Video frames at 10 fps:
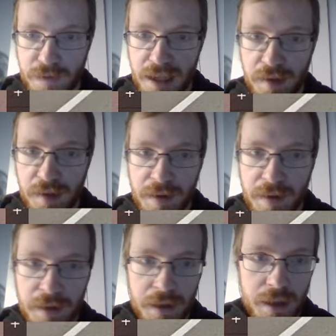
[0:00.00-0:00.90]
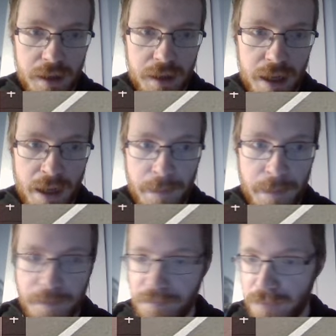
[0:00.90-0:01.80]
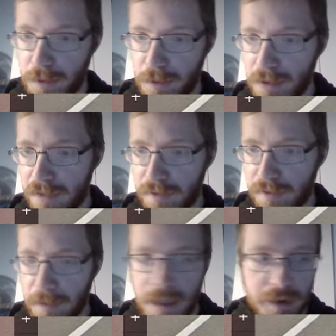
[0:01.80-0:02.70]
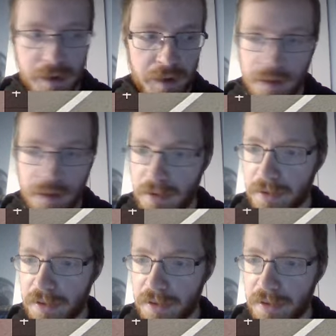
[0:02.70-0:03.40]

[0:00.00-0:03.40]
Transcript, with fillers: southern um, we do have some hills to the north.